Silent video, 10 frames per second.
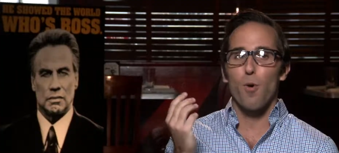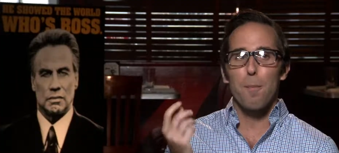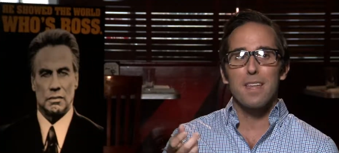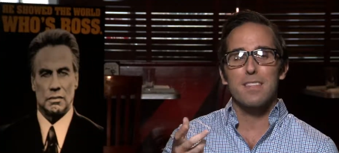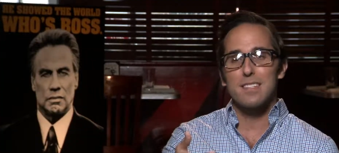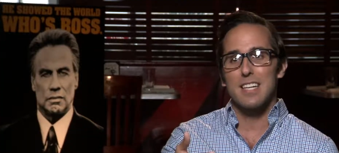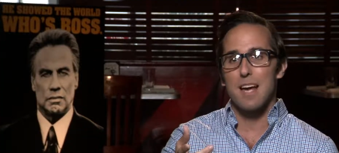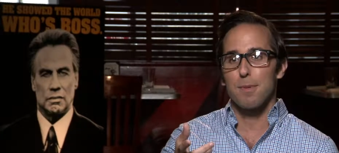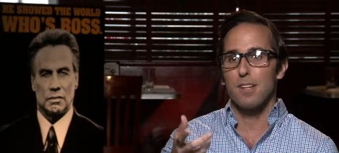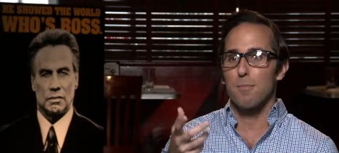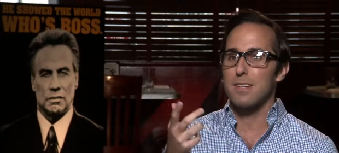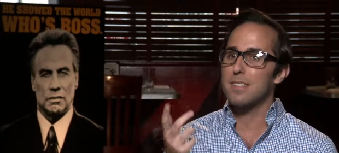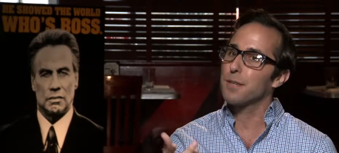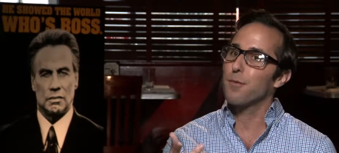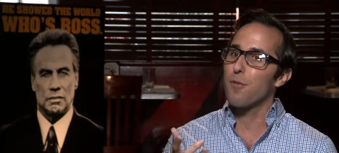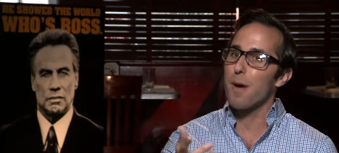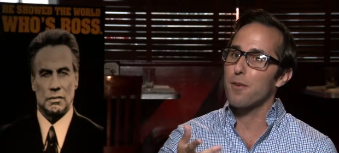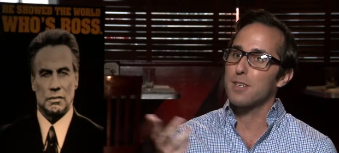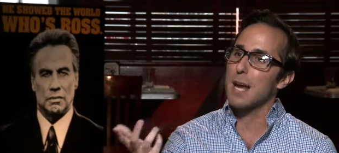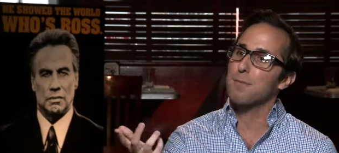Speaker 1: what made this time a little bit different from
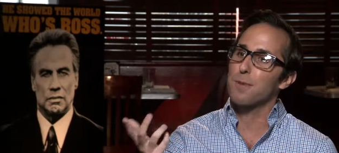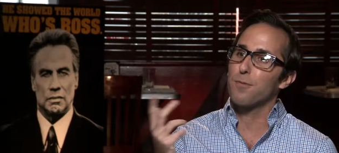other times